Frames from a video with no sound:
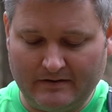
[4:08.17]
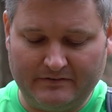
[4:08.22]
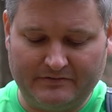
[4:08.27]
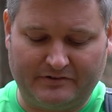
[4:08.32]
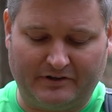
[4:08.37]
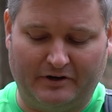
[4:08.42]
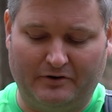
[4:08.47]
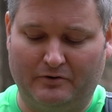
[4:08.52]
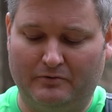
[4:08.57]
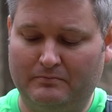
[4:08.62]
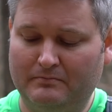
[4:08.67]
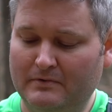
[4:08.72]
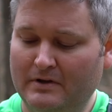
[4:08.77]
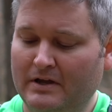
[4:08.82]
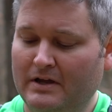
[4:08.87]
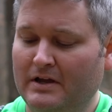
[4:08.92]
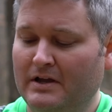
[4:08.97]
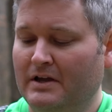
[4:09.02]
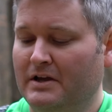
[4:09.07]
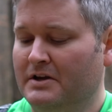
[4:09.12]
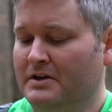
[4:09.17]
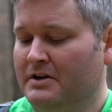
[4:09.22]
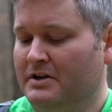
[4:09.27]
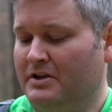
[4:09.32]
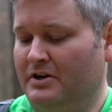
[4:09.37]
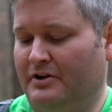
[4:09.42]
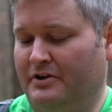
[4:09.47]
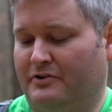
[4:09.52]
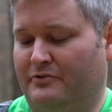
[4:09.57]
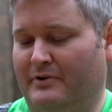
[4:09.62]
So,
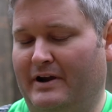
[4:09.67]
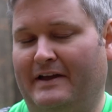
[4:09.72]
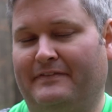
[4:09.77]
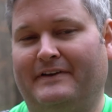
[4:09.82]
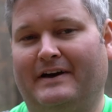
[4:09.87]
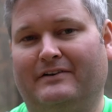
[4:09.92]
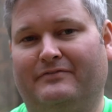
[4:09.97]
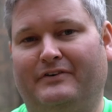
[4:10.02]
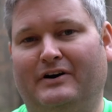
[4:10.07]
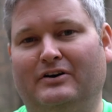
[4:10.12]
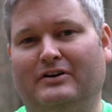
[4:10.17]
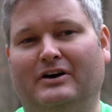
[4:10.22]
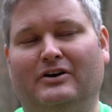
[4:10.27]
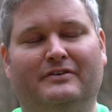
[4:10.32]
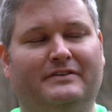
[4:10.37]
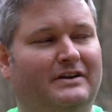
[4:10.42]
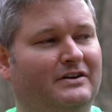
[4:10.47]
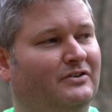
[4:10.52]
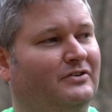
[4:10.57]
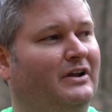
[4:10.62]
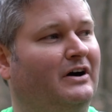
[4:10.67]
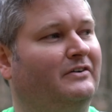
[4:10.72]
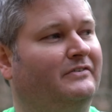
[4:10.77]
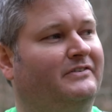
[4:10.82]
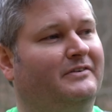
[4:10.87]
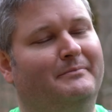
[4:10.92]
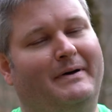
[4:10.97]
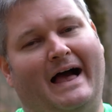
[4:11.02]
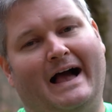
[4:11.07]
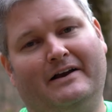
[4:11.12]
you know, you create that photo and then you'll
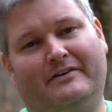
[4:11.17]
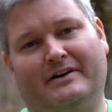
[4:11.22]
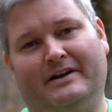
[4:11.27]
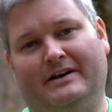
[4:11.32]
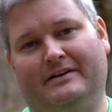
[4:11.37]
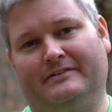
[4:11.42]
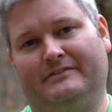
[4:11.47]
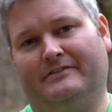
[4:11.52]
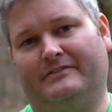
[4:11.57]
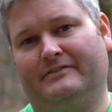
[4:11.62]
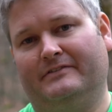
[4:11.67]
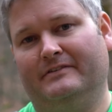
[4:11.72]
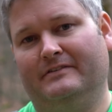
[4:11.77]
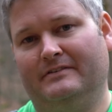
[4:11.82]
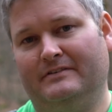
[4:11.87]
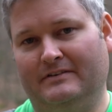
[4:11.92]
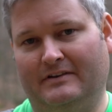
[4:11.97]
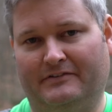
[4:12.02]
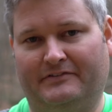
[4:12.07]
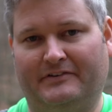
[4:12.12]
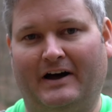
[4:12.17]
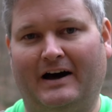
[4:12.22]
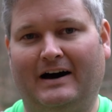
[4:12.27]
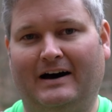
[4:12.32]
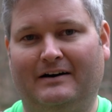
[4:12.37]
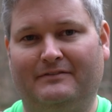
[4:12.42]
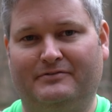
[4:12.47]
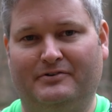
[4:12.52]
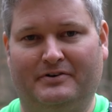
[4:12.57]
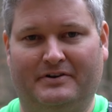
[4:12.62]
notice the background's
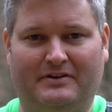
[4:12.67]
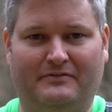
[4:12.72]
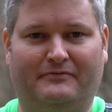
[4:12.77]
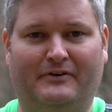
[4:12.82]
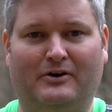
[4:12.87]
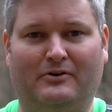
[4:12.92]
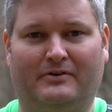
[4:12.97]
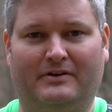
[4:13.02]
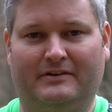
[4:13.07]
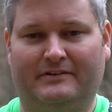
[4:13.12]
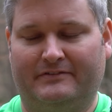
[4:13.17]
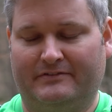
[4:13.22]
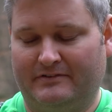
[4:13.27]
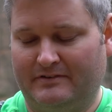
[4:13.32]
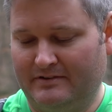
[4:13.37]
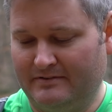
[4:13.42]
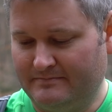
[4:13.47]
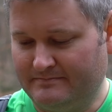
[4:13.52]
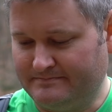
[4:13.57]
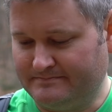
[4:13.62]
dissolved or defocused.